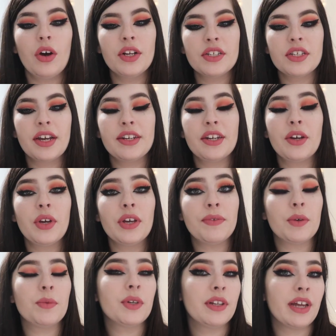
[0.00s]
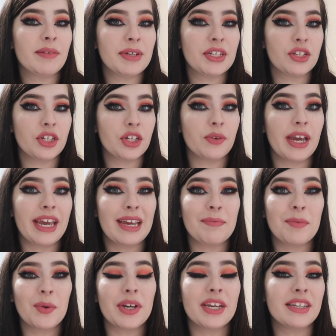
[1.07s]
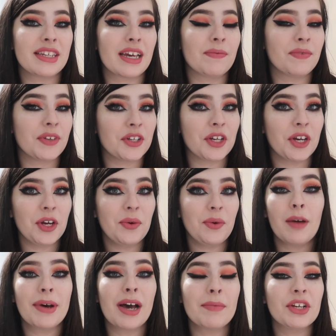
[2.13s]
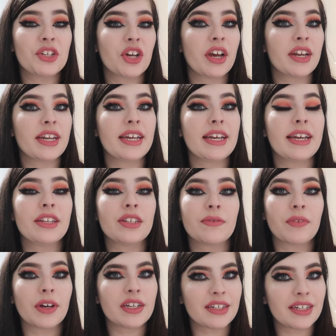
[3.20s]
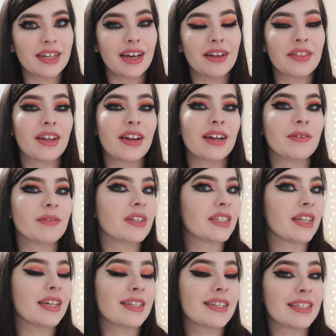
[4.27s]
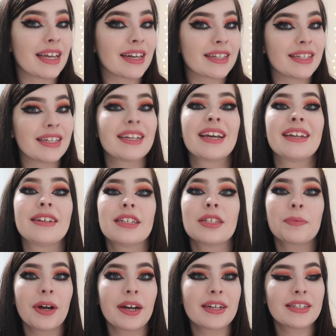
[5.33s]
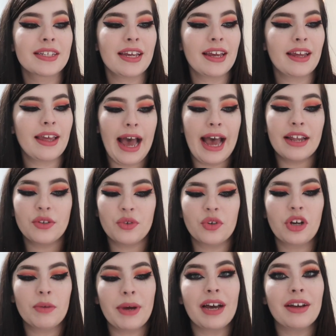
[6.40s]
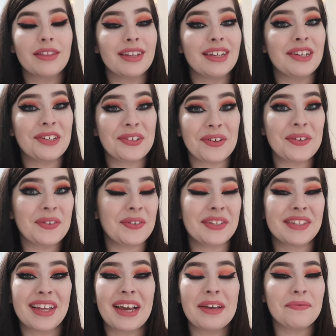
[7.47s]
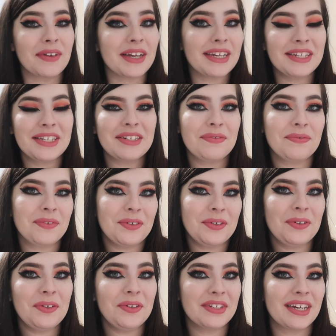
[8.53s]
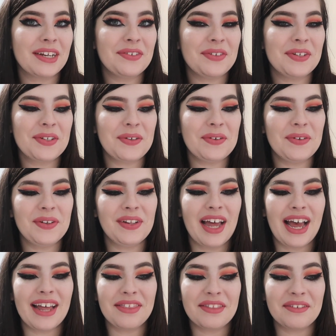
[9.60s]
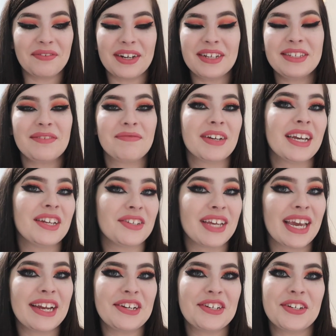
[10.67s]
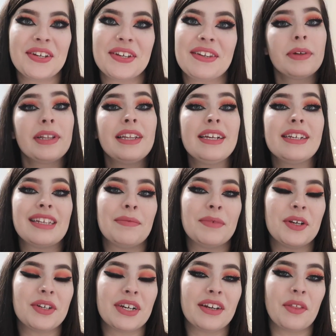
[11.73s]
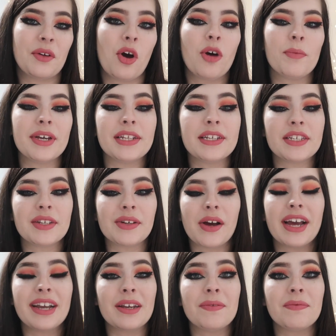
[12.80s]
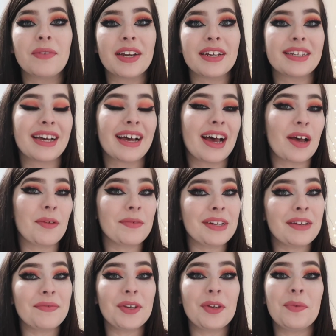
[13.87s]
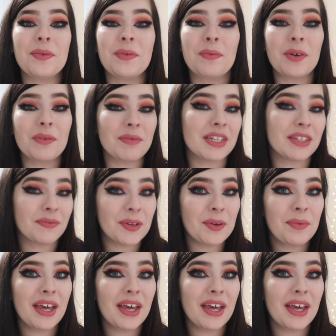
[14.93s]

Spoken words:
On a side note, if you would like me to do a more in-depth video about my journey into finding out that I was a dyslexic and a dyspraxic and talk about the struggles that I faced through secondary school and the rest of my education, please let me know down in the comments so I can find out how many of you would want me to film